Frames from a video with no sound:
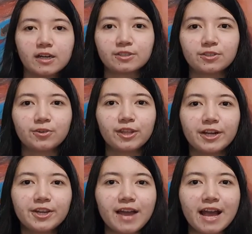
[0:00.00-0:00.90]
So there
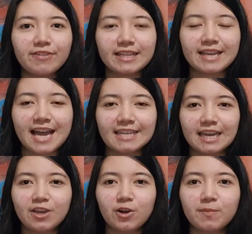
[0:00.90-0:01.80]
you have it, guys.
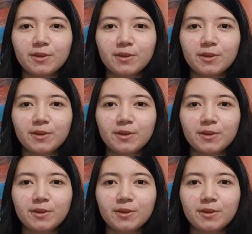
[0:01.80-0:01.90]
I hope